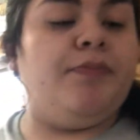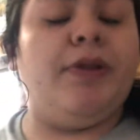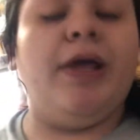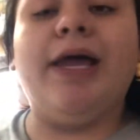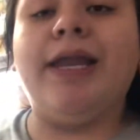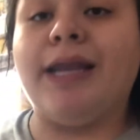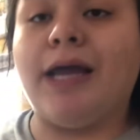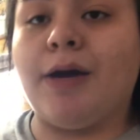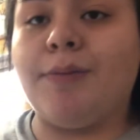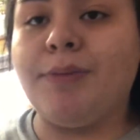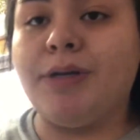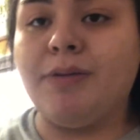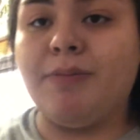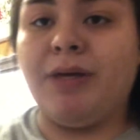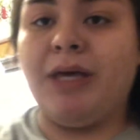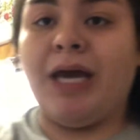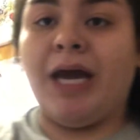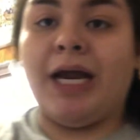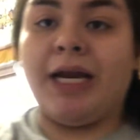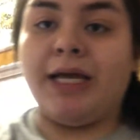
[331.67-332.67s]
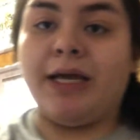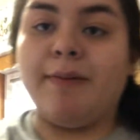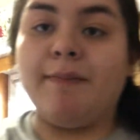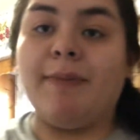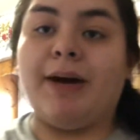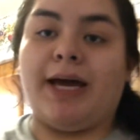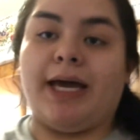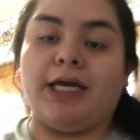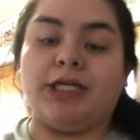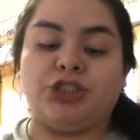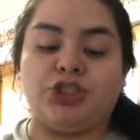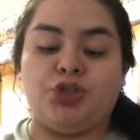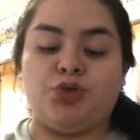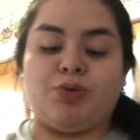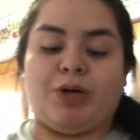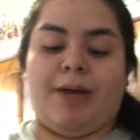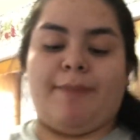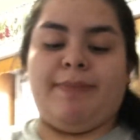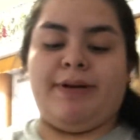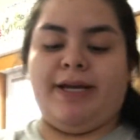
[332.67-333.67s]
And now I'm gonna be adding my 2
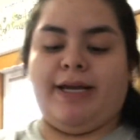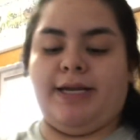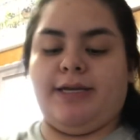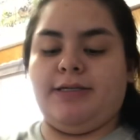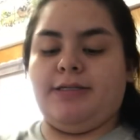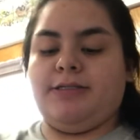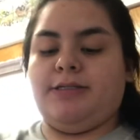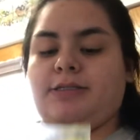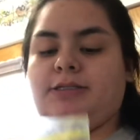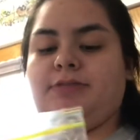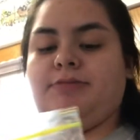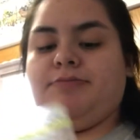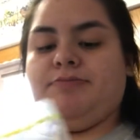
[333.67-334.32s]
ripe bananas.